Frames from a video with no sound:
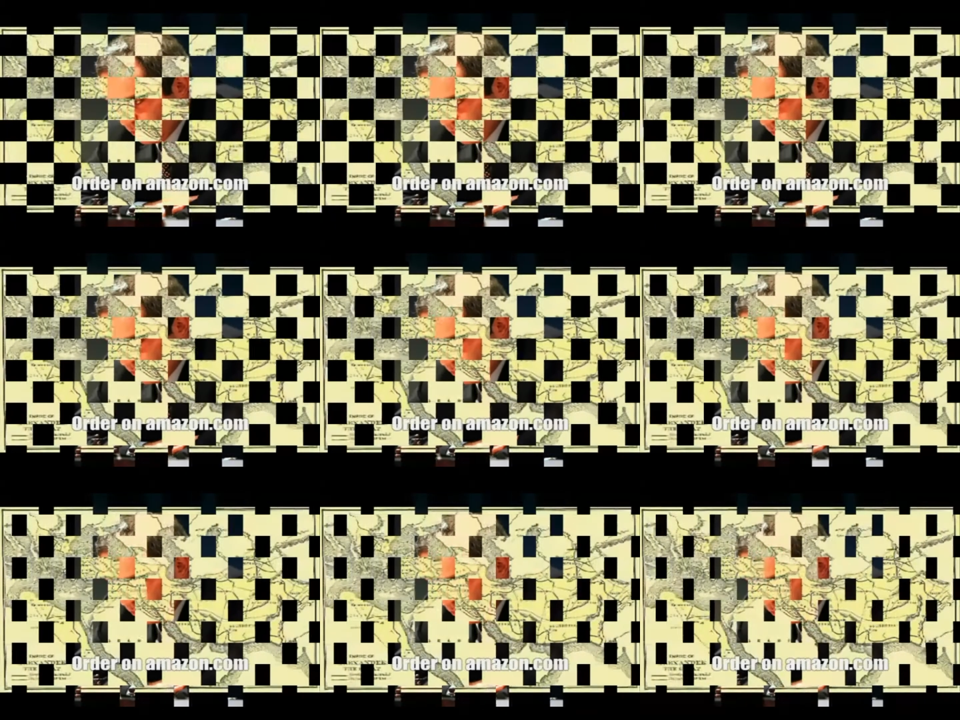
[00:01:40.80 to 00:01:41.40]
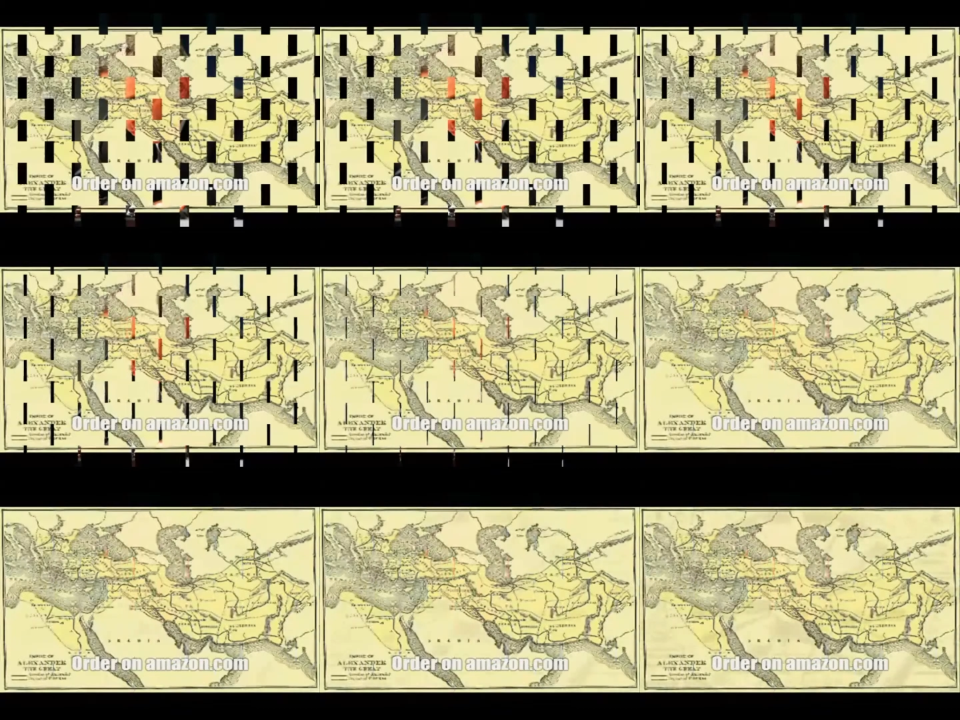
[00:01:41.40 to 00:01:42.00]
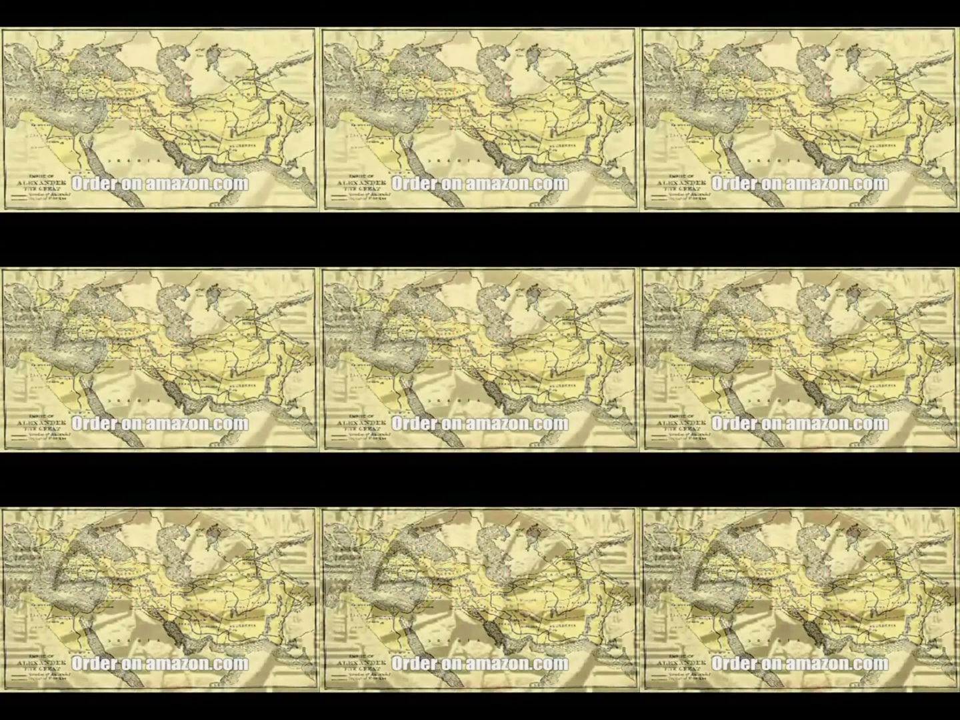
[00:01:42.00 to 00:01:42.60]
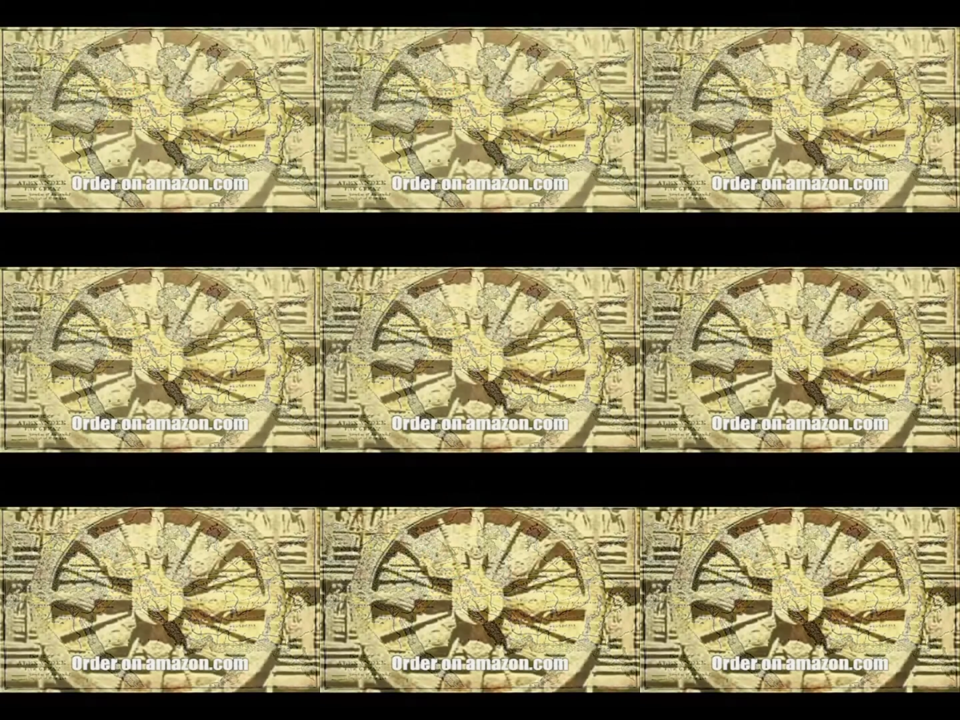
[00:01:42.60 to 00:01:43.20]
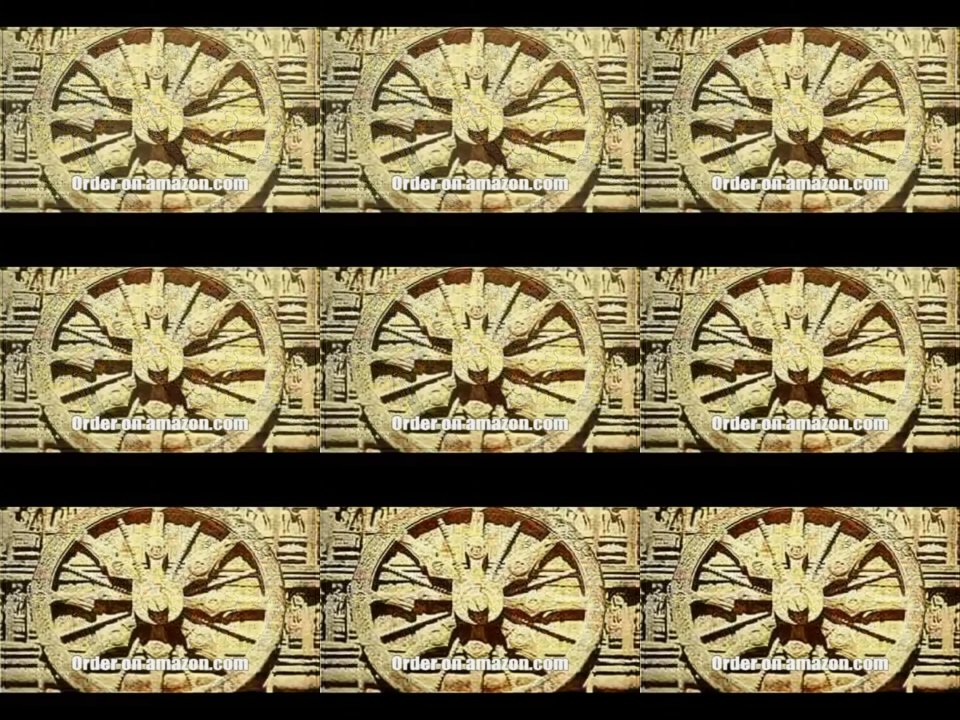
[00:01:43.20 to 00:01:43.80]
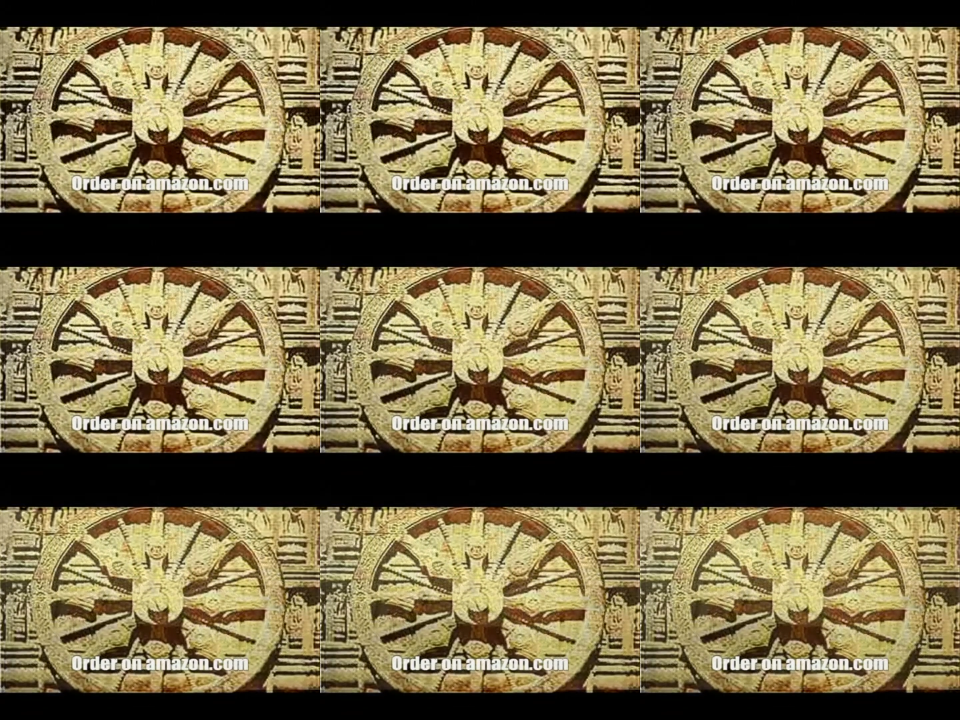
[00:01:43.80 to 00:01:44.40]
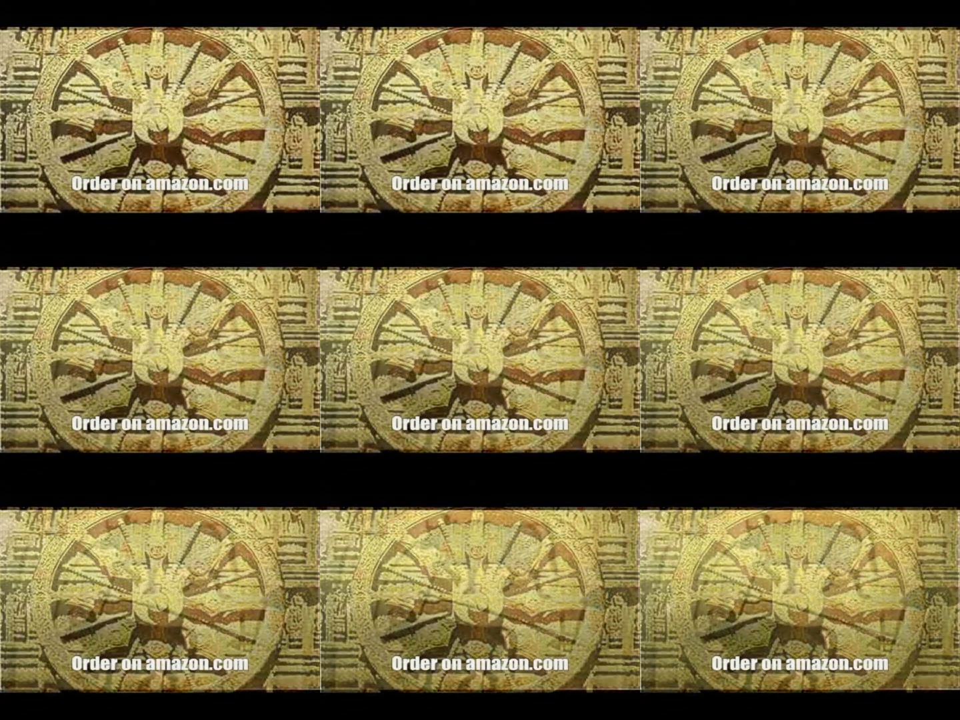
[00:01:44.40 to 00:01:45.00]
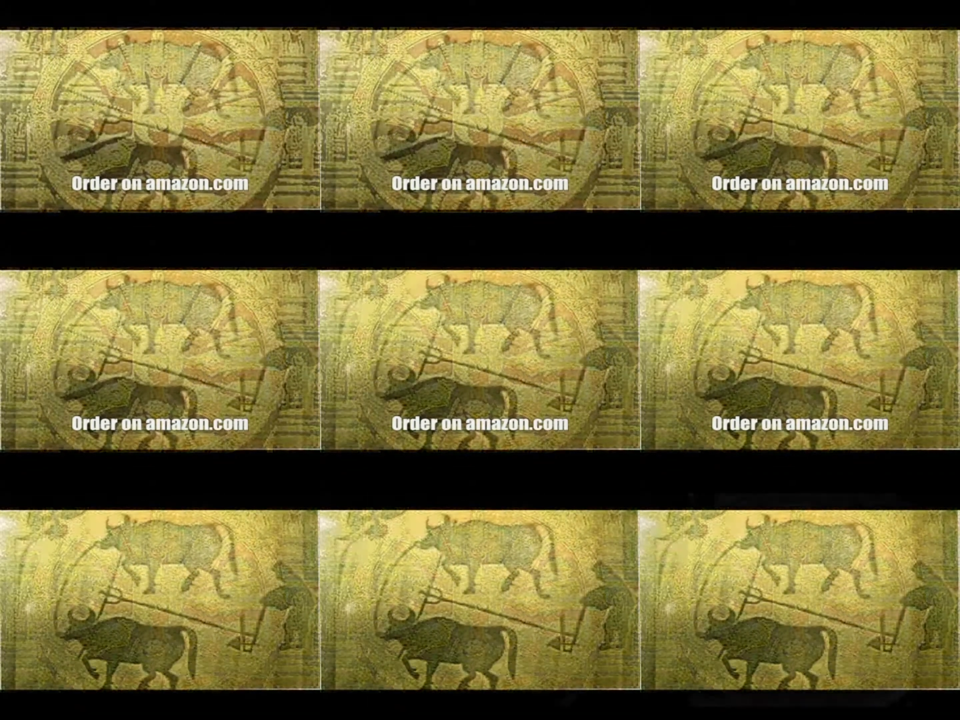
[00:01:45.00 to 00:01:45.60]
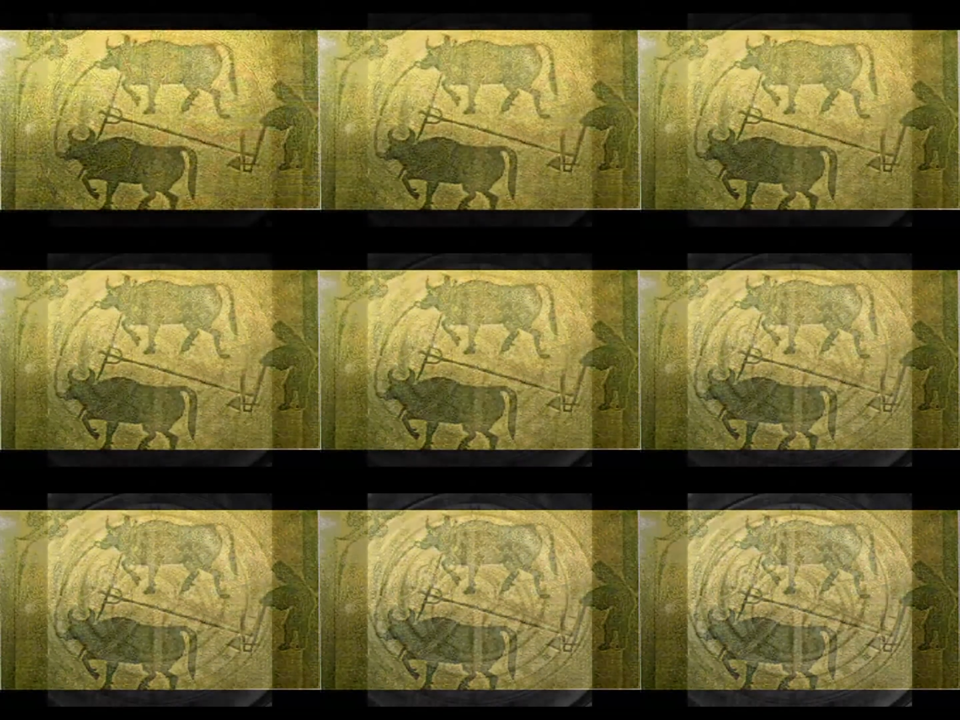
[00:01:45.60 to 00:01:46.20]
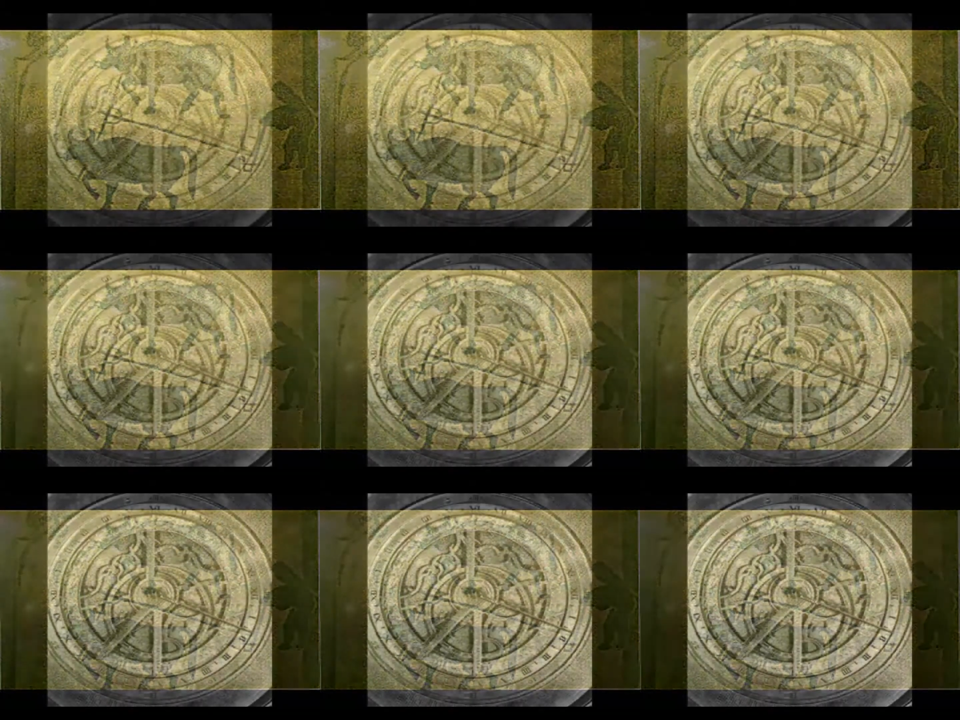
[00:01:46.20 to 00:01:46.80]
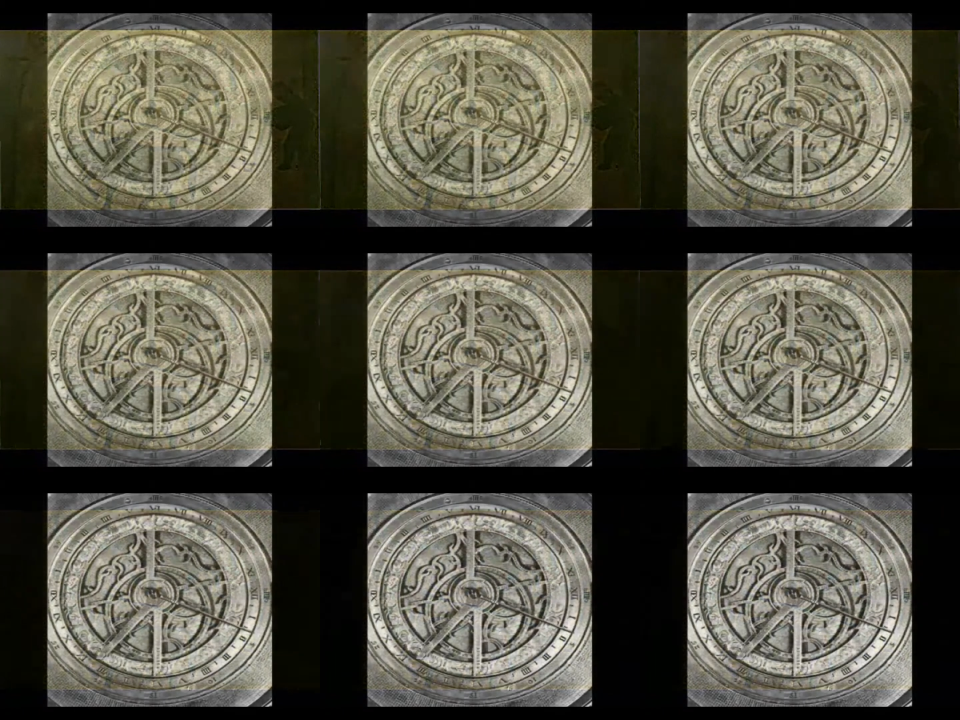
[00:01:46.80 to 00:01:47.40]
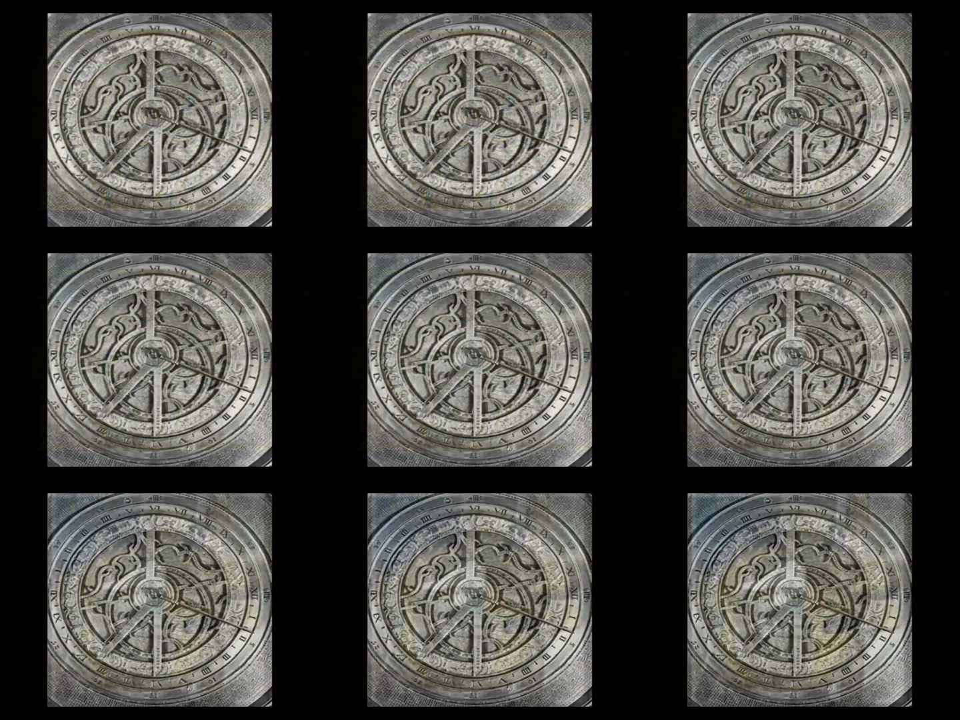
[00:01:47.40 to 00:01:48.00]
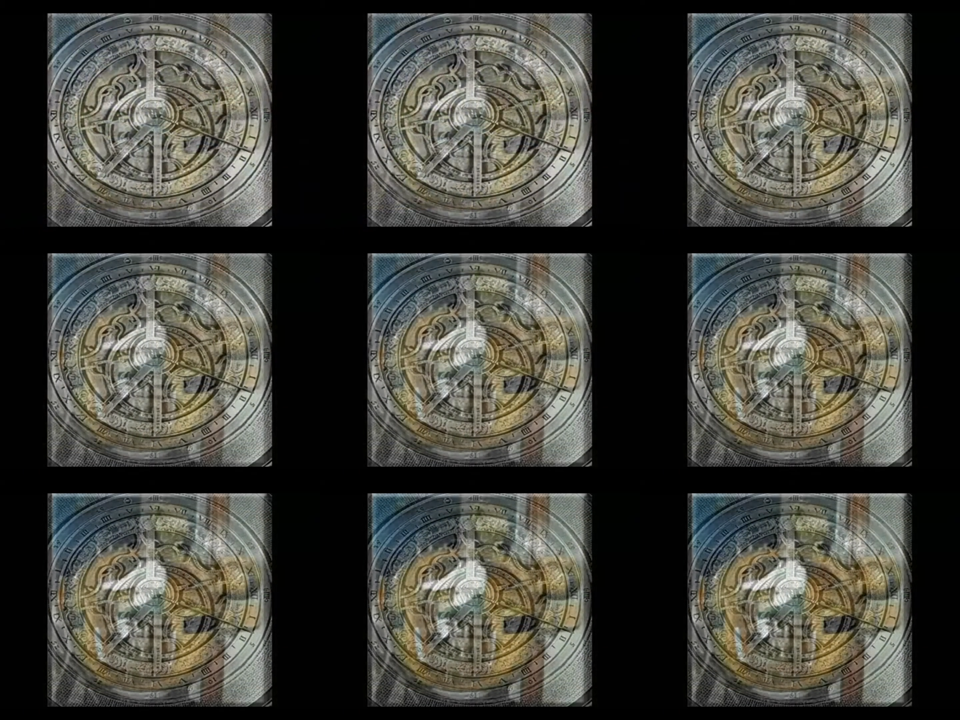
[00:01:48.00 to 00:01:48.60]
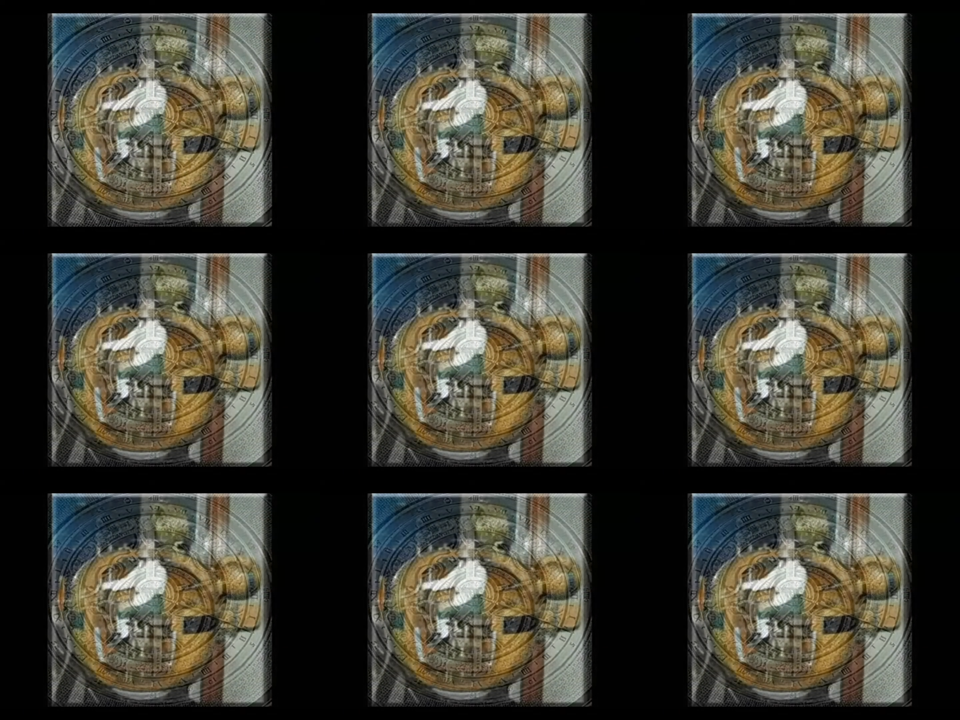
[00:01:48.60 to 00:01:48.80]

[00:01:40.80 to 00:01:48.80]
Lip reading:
No face is visible, so there are no lips to read.